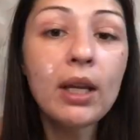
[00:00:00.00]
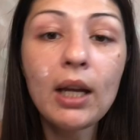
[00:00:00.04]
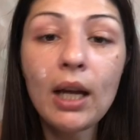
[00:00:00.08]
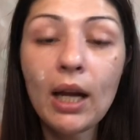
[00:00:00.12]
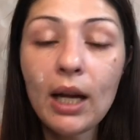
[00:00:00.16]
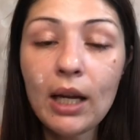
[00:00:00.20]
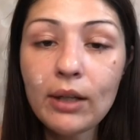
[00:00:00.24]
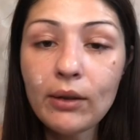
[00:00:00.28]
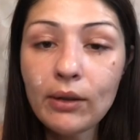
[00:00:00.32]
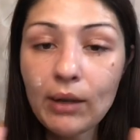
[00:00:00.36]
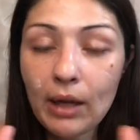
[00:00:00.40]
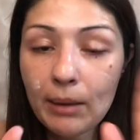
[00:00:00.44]

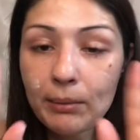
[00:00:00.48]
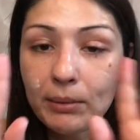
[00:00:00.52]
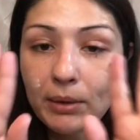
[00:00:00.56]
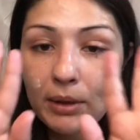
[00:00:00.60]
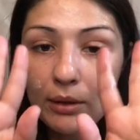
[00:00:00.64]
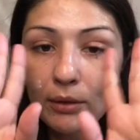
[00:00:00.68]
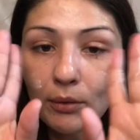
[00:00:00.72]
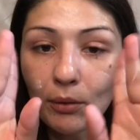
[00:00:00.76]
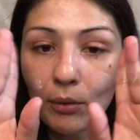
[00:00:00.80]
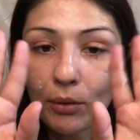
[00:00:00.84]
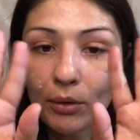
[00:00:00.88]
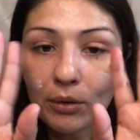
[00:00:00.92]
I grabbed
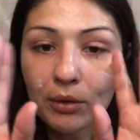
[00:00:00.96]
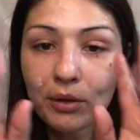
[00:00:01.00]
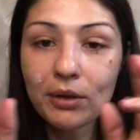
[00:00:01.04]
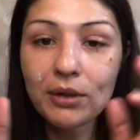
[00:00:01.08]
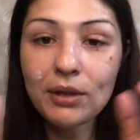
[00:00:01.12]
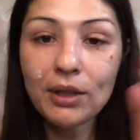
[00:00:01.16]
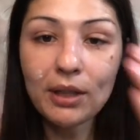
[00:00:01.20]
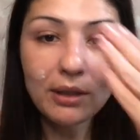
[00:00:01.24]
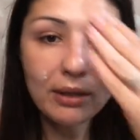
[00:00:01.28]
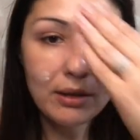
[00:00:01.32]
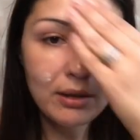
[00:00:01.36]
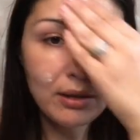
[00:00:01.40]
a quarter
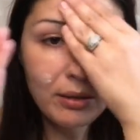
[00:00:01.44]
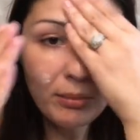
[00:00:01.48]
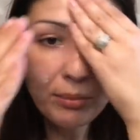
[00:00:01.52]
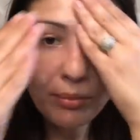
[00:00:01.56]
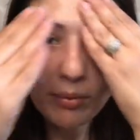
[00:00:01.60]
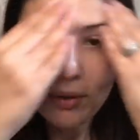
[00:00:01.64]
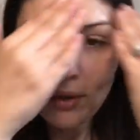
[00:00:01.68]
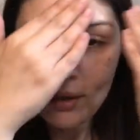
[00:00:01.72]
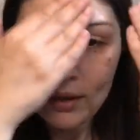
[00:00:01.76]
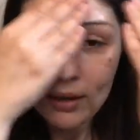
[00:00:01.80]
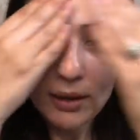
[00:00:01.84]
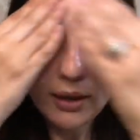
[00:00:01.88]
size of the
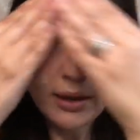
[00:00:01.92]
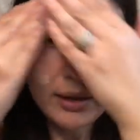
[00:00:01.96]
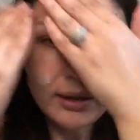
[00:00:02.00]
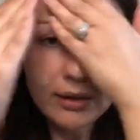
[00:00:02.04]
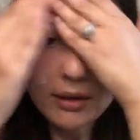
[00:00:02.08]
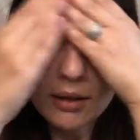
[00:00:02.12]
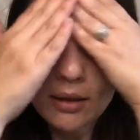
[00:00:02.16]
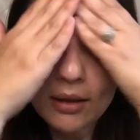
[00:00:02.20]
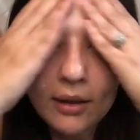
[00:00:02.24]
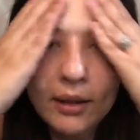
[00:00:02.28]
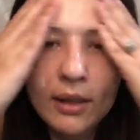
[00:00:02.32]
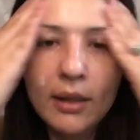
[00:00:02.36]
product
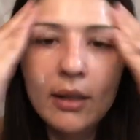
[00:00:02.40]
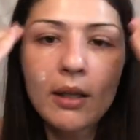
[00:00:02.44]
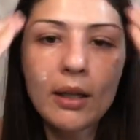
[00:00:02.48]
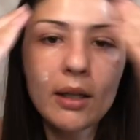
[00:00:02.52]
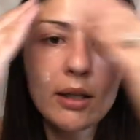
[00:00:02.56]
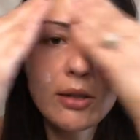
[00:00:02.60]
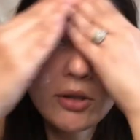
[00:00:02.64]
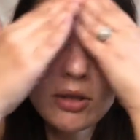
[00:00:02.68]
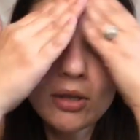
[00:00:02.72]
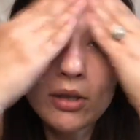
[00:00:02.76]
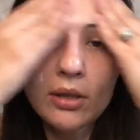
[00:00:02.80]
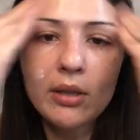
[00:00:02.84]
and then
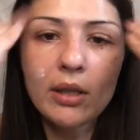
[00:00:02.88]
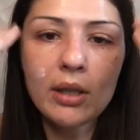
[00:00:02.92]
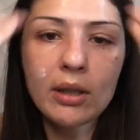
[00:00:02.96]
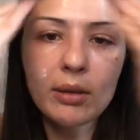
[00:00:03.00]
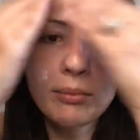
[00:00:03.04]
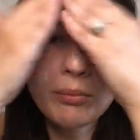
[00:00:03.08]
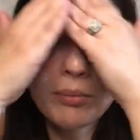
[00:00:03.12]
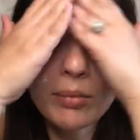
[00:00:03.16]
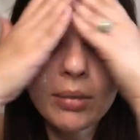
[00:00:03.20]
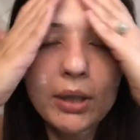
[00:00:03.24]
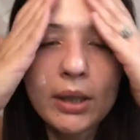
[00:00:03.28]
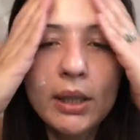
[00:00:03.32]
I just start
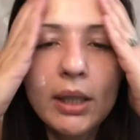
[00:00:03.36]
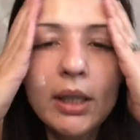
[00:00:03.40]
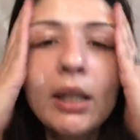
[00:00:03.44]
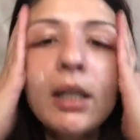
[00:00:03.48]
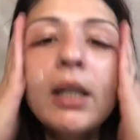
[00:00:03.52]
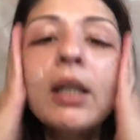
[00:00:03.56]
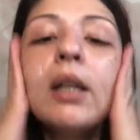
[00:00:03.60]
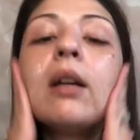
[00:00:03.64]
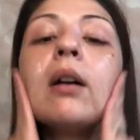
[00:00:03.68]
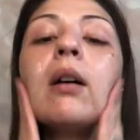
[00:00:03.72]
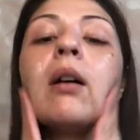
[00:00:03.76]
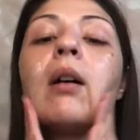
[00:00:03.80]
putting
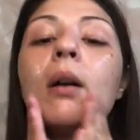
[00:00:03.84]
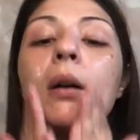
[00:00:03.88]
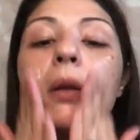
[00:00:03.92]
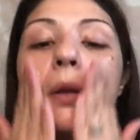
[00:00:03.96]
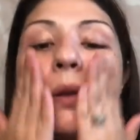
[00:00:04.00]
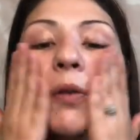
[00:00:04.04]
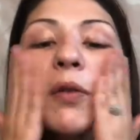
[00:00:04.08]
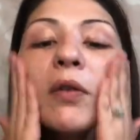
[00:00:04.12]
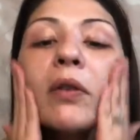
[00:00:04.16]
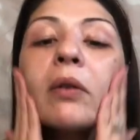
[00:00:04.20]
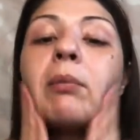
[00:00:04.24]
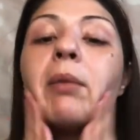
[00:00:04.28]
it all
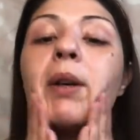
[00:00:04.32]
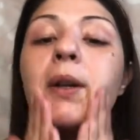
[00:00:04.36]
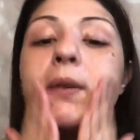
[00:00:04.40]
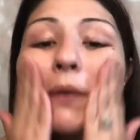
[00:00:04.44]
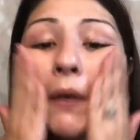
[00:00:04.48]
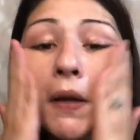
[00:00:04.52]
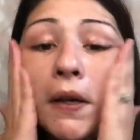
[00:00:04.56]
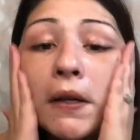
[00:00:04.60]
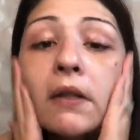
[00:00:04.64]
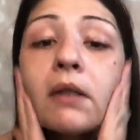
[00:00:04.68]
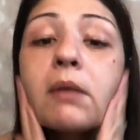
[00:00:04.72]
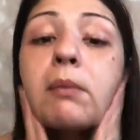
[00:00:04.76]
over my
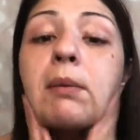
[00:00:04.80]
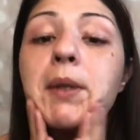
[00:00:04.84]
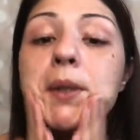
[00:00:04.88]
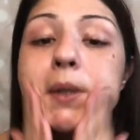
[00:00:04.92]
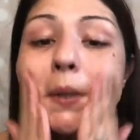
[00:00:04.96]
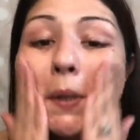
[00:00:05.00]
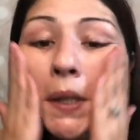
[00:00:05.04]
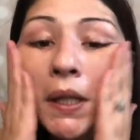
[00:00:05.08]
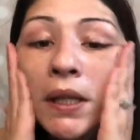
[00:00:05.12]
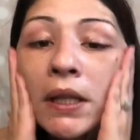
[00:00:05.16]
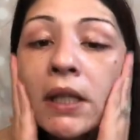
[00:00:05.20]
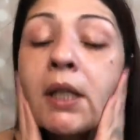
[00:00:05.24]
face
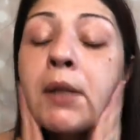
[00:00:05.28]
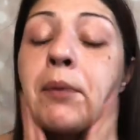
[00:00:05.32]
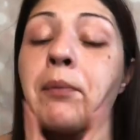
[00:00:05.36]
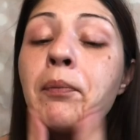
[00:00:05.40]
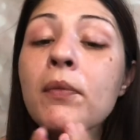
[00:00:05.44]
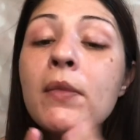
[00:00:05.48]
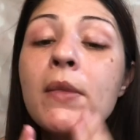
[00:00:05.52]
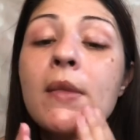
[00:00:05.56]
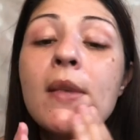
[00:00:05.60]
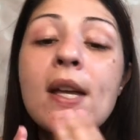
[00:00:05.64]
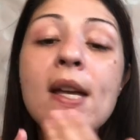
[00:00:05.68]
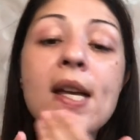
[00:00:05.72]
basically,
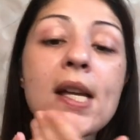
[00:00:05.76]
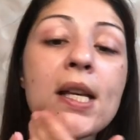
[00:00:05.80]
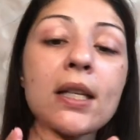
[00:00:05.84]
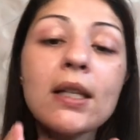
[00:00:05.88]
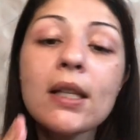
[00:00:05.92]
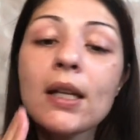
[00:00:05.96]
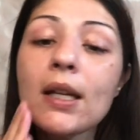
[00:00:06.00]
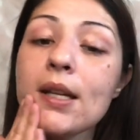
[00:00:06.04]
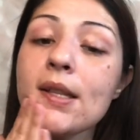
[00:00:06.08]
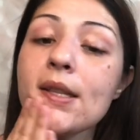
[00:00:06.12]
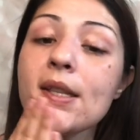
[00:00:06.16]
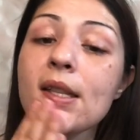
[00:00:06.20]

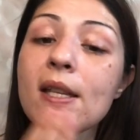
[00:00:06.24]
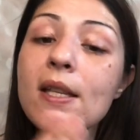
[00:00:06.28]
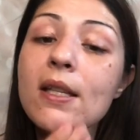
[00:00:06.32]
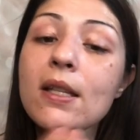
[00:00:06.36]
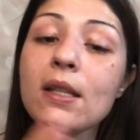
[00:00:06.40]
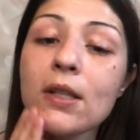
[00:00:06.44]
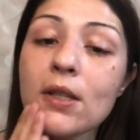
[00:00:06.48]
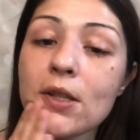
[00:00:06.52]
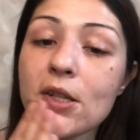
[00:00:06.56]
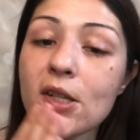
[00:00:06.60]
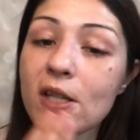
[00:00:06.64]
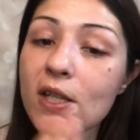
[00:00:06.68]
and
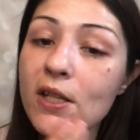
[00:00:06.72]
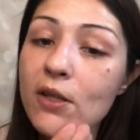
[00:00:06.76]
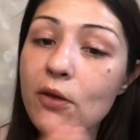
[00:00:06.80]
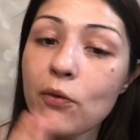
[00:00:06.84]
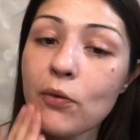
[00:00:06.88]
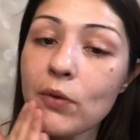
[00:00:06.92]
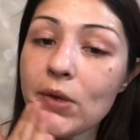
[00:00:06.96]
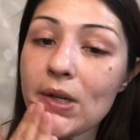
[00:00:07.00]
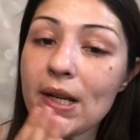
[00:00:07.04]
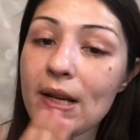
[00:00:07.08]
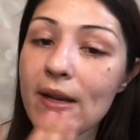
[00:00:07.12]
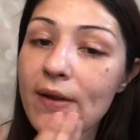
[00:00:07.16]
this just
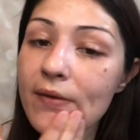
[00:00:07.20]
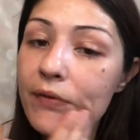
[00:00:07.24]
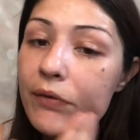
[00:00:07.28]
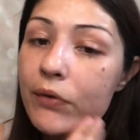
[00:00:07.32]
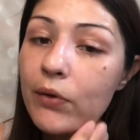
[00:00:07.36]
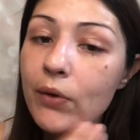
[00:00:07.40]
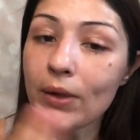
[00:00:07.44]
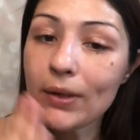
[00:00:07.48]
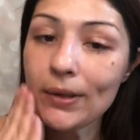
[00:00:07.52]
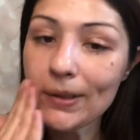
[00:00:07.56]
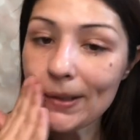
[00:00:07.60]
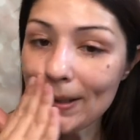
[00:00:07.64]

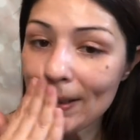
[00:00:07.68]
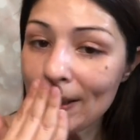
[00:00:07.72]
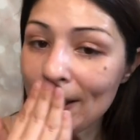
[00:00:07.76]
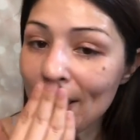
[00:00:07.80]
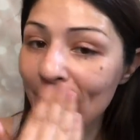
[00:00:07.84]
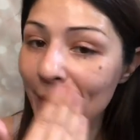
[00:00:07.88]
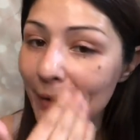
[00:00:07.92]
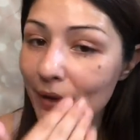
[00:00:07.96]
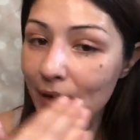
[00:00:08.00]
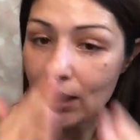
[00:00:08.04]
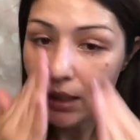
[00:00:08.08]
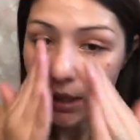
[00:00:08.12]
reinforces
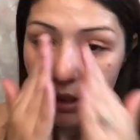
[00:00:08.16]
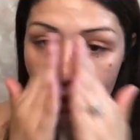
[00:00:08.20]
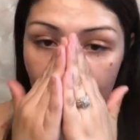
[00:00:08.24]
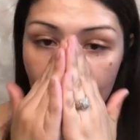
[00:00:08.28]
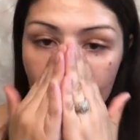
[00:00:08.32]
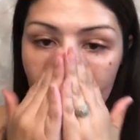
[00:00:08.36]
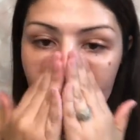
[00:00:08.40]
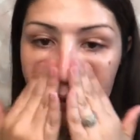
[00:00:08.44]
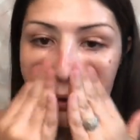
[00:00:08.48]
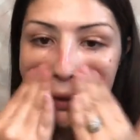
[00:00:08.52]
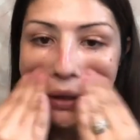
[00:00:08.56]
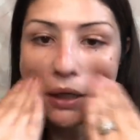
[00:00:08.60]
everything
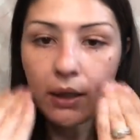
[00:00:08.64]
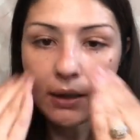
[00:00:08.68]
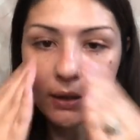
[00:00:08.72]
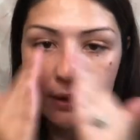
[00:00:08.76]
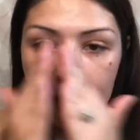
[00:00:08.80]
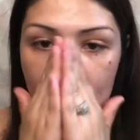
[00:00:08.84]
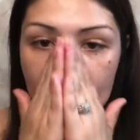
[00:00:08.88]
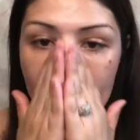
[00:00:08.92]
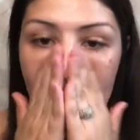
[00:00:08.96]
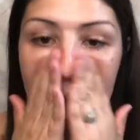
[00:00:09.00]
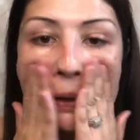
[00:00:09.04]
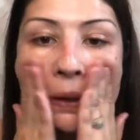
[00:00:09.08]
and
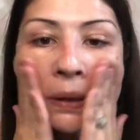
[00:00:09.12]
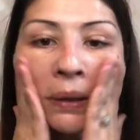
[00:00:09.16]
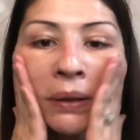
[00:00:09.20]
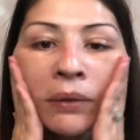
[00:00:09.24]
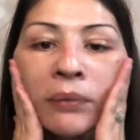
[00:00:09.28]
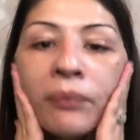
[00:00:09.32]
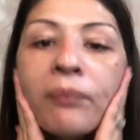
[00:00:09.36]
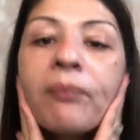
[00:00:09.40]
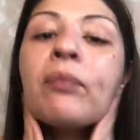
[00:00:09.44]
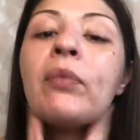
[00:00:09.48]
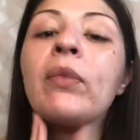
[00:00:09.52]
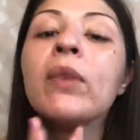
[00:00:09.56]
locks it in.
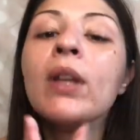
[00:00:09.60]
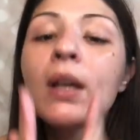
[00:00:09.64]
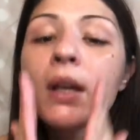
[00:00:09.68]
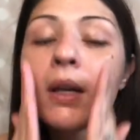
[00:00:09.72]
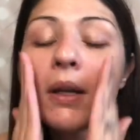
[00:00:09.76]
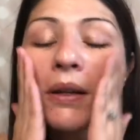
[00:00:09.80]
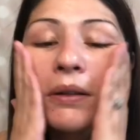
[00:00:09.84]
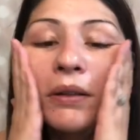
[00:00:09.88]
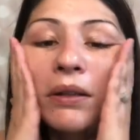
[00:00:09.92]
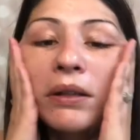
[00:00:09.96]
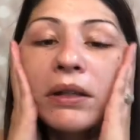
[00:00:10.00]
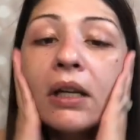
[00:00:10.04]

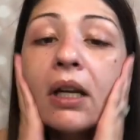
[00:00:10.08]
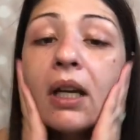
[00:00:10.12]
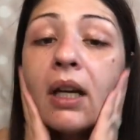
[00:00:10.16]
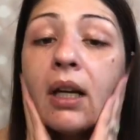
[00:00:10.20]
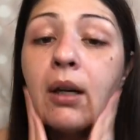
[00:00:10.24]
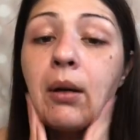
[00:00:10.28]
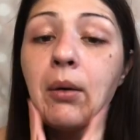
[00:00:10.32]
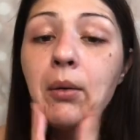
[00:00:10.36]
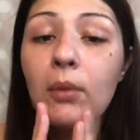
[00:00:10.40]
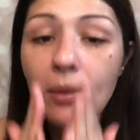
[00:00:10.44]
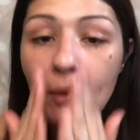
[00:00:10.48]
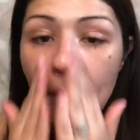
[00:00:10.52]

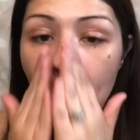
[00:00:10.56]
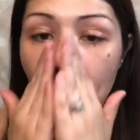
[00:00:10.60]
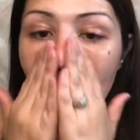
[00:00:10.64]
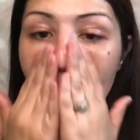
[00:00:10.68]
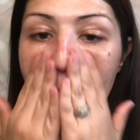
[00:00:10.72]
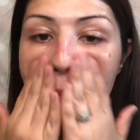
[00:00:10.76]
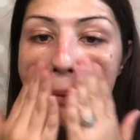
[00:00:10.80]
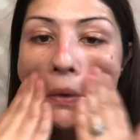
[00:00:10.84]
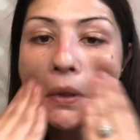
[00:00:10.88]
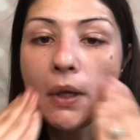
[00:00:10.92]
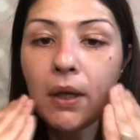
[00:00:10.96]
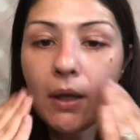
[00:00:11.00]
Now,
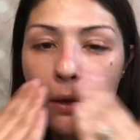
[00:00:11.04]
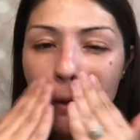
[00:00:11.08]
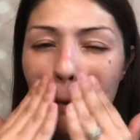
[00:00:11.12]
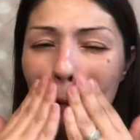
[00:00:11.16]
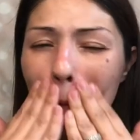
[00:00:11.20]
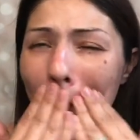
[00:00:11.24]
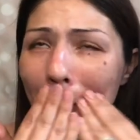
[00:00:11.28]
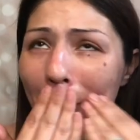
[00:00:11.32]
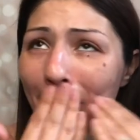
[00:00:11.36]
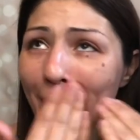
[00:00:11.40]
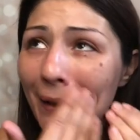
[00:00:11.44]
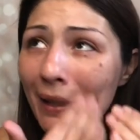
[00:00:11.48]
you
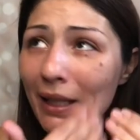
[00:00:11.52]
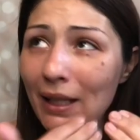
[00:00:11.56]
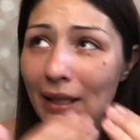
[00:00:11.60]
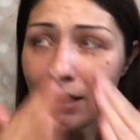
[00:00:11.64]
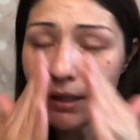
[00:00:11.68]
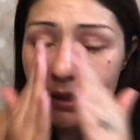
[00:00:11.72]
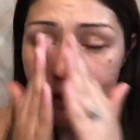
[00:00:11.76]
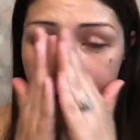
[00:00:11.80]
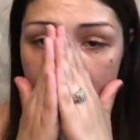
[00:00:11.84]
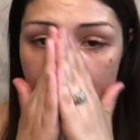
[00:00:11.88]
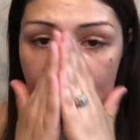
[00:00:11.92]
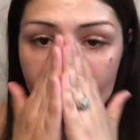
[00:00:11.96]
don't
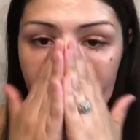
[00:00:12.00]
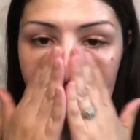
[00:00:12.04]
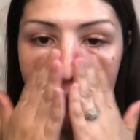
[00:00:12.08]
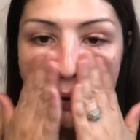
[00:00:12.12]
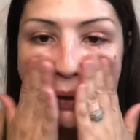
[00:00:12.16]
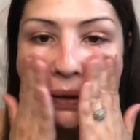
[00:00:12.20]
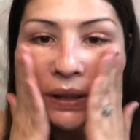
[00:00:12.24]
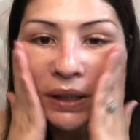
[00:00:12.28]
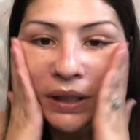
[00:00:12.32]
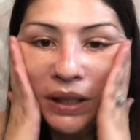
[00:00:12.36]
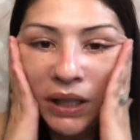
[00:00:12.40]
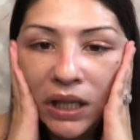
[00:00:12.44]

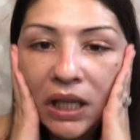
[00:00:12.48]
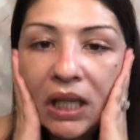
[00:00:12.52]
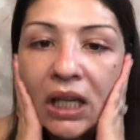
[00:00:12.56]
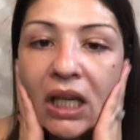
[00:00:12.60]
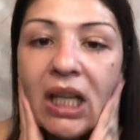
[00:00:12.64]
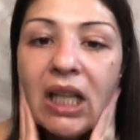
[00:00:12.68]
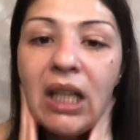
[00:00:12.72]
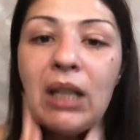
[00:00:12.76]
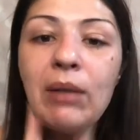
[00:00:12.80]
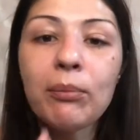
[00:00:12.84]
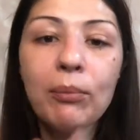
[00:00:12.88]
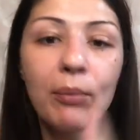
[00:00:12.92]
necessarily
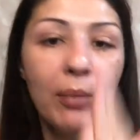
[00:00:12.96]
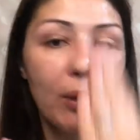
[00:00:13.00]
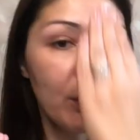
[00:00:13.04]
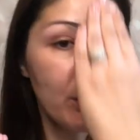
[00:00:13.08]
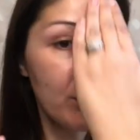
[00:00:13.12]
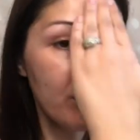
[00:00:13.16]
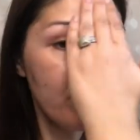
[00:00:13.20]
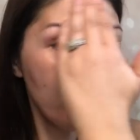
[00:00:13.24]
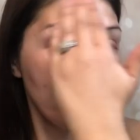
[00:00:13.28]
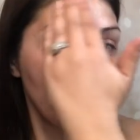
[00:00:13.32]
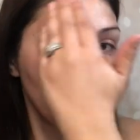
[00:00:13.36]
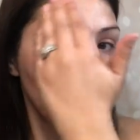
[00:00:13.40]
need
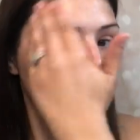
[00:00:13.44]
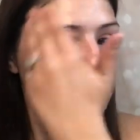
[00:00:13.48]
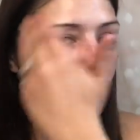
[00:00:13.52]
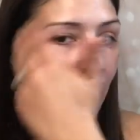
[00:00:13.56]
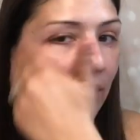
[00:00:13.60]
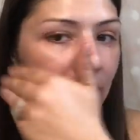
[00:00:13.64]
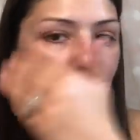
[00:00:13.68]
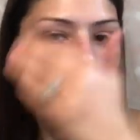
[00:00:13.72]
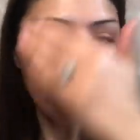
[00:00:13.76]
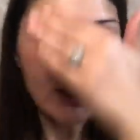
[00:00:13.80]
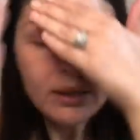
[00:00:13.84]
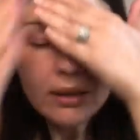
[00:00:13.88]
both
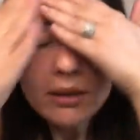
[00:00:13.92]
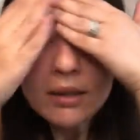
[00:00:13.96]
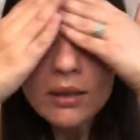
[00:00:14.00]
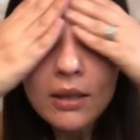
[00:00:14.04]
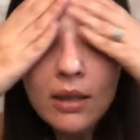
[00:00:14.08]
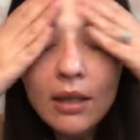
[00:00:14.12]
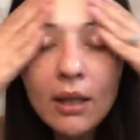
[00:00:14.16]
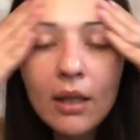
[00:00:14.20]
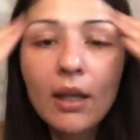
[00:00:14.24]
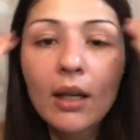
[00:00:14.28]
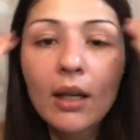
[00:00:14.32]
products.